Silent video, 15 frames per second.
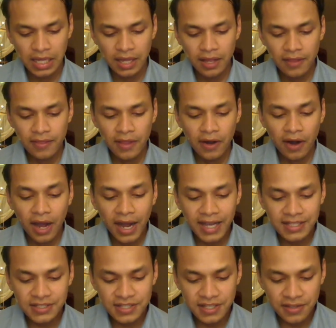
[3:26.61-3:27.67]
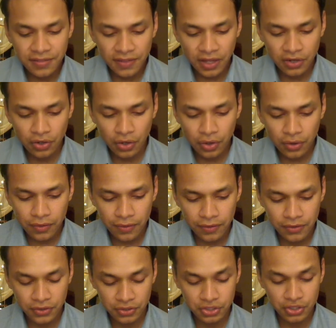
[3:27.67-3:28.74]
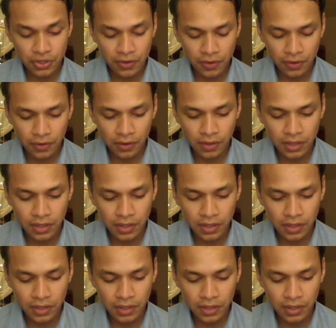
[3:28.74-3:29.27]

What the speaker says: their eye teeth unearthed your journal,